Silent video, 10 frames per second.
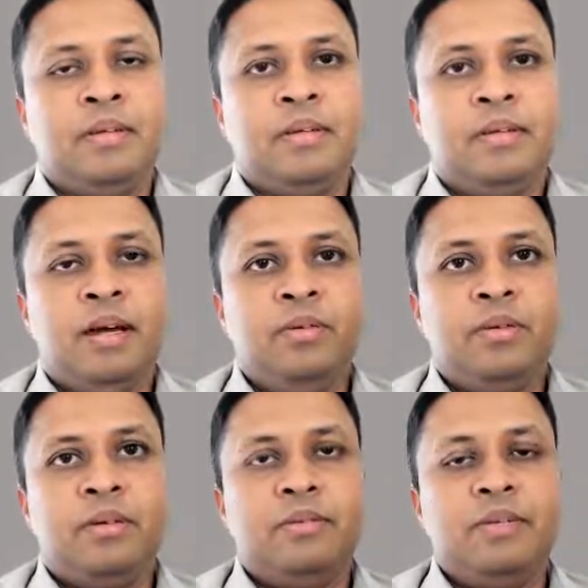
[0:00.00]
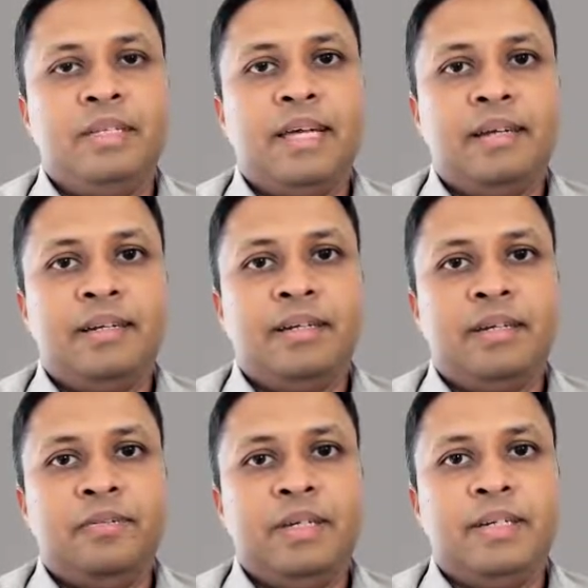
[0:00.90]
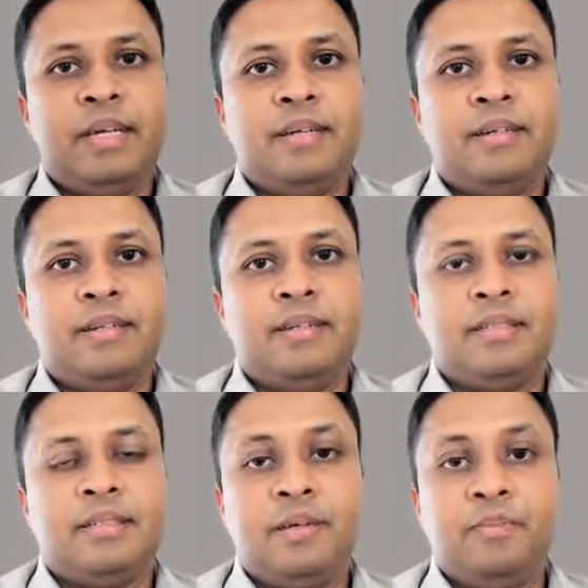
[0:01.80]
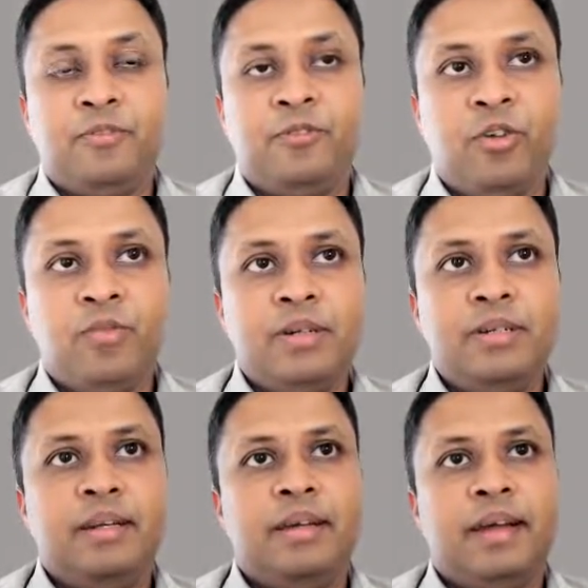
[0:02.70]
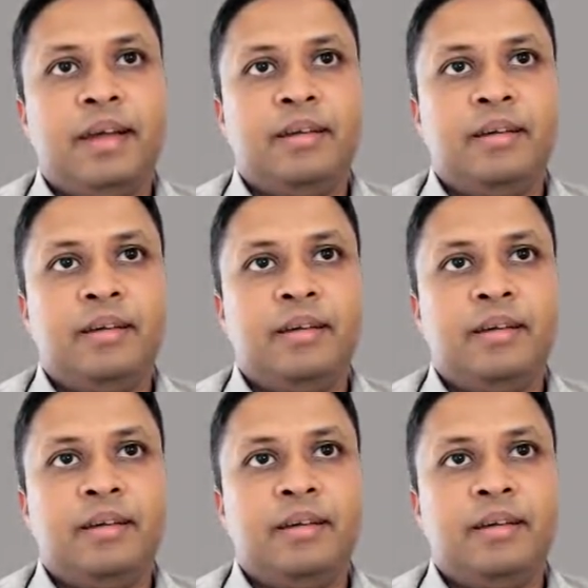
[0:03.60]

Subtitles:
Now, with that, we take a step forward and